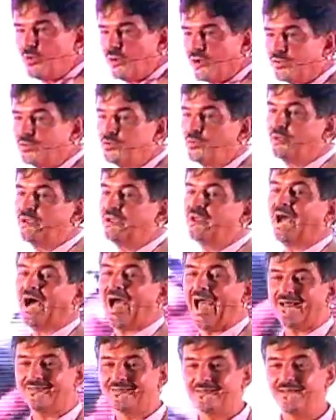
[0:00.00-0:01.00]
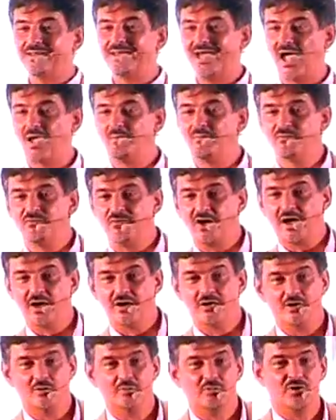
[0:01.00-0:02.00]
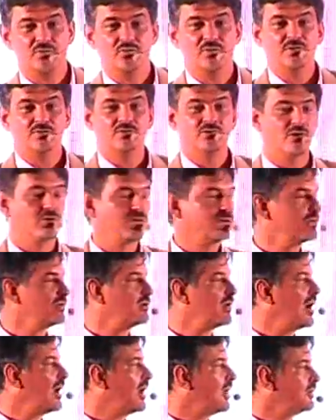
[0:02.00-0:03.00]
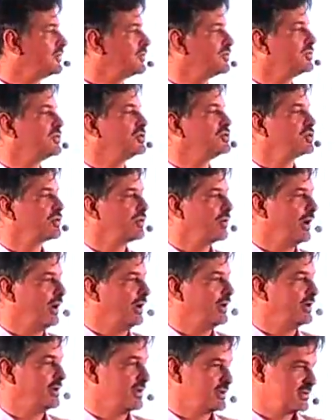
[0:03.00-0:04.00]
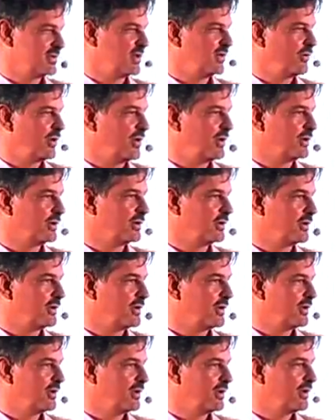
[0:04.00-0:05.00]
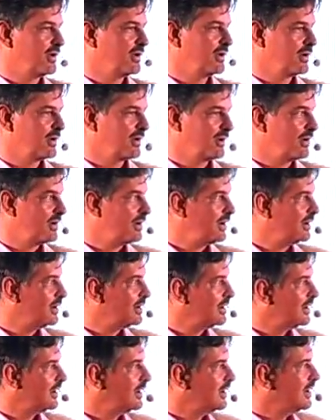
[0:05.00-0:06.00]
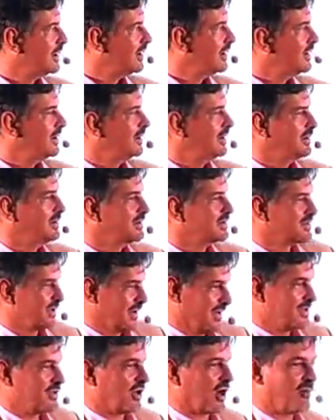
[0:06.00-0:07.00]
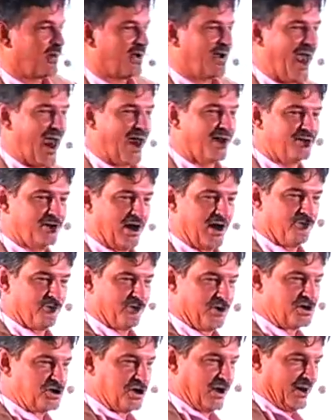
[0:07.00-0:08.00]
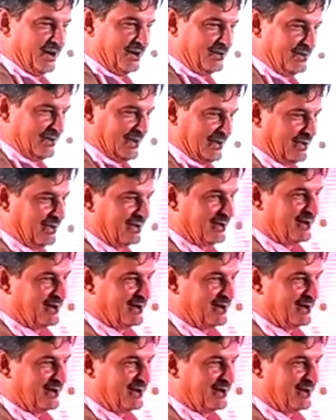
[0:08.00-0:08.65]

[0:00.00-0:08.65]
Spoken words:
want to be at the campfire, but we don't know how to join. Isn't that weird? Good. So let's talk about anti-fragility.